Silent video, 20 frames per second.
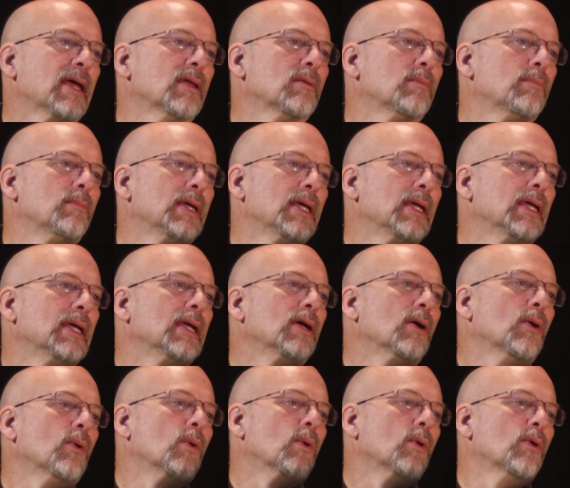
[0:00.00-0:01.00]
and
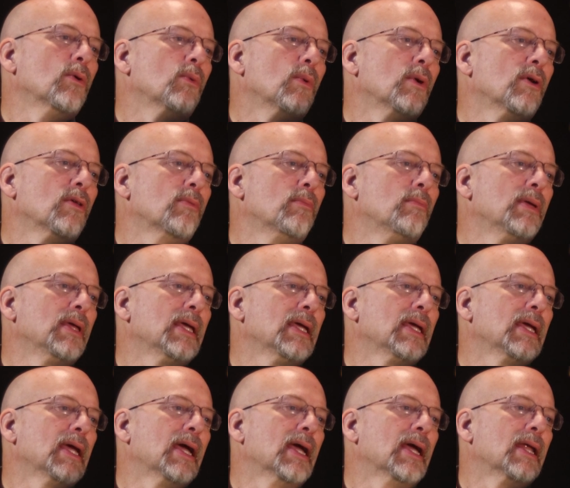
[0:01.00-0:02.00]
B ORed with
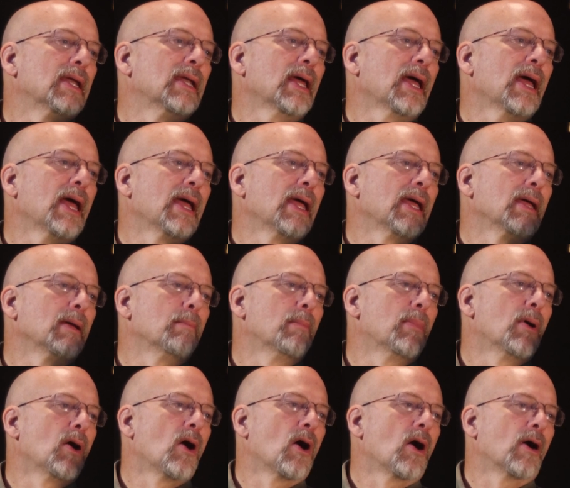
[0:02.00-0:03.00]
B and A
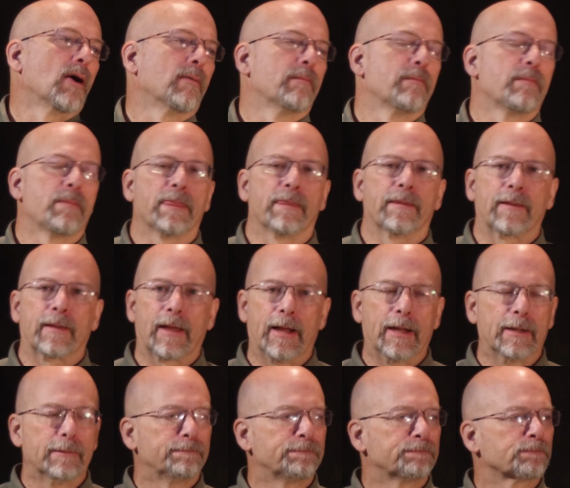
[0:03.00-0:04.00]
bar.
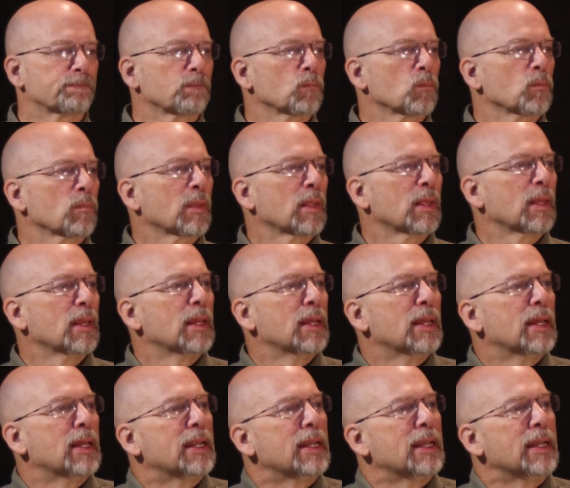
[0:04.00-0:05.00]
Okay?
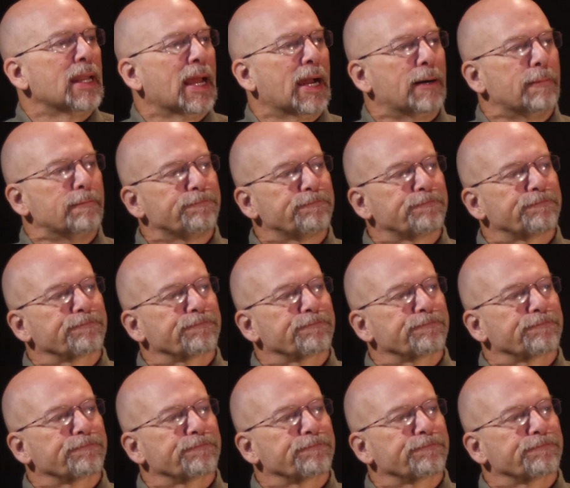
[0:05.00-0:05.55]
Now,